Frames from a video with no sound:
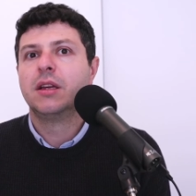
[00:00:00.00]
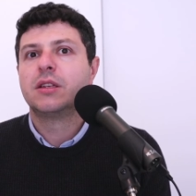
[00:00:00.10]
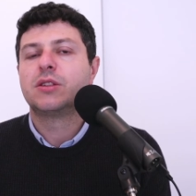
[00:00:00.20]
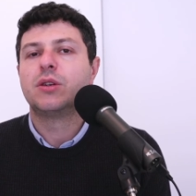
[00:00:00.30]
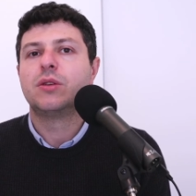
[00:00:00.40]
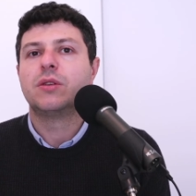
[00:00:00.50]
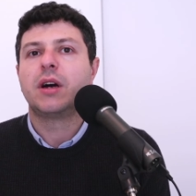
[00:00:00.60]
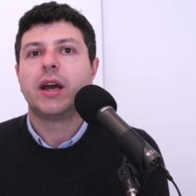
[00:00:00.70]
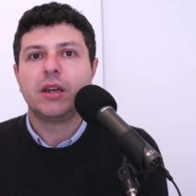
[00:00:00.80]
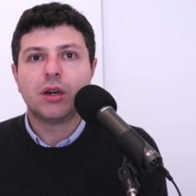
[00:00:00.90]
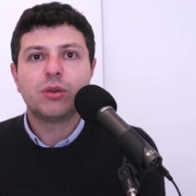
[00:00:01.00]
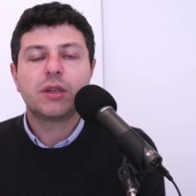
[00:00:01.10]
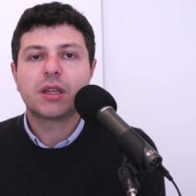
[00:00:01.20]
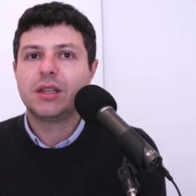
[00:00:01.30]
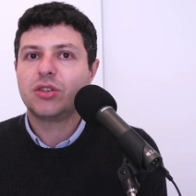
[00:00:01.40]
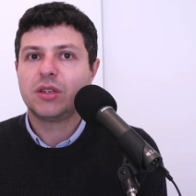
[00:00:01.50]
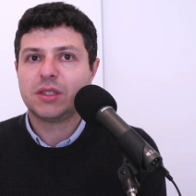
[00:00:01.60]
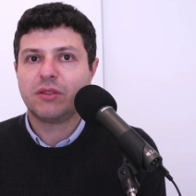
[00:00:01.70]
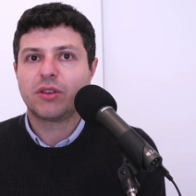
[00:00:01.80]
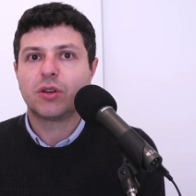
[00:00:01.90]
So I know the condition is
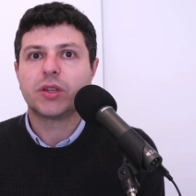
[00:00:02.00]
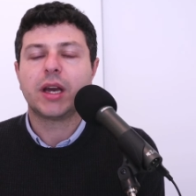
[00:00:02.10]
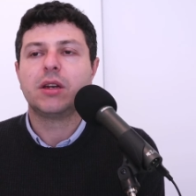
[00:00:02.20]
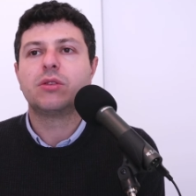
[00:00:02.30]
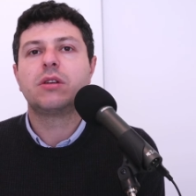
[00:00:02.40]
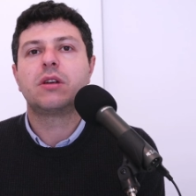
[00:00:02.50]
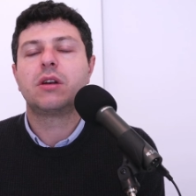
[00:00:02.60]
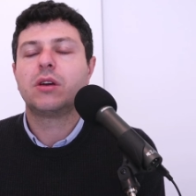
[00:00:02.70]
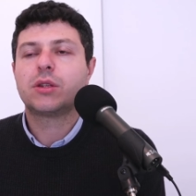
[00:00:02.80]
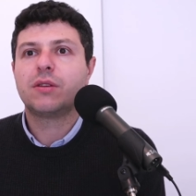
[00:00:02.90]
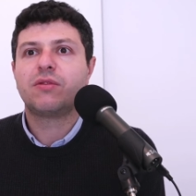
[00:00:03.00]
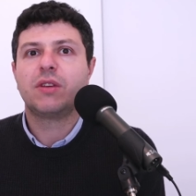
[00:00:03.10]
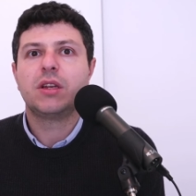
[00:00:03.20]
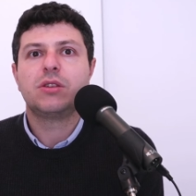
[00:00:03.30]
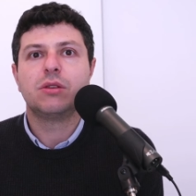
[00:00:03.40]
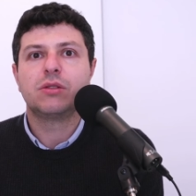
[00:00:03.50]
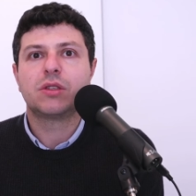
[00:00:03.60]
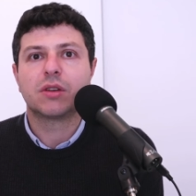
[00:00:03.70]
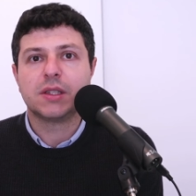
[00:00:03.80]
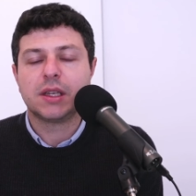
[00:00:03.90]
difficult. I know there are a lot of issues to
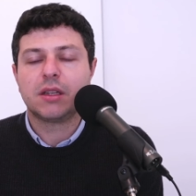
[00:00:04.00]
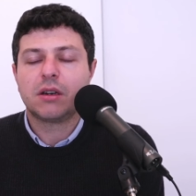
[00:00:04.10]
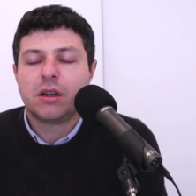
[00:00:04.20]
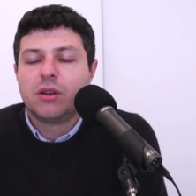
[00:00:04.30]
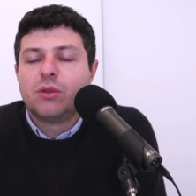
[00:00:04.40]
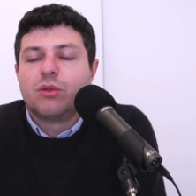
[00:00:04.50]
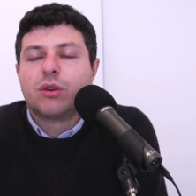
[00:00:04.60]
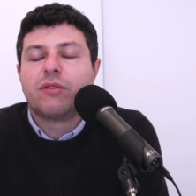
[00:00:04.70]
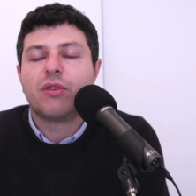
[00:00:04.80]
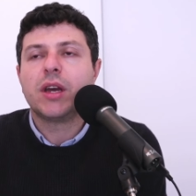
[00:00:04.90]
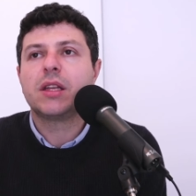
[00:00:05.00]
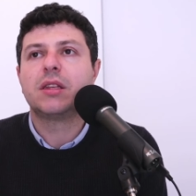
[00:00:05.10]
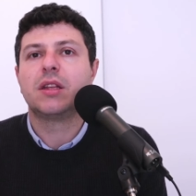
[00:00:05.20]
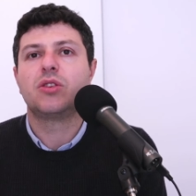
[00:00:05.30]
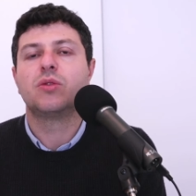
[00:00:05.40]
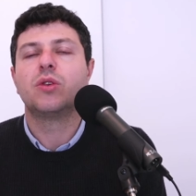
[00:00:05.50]
consider. I know you are afraid that you don't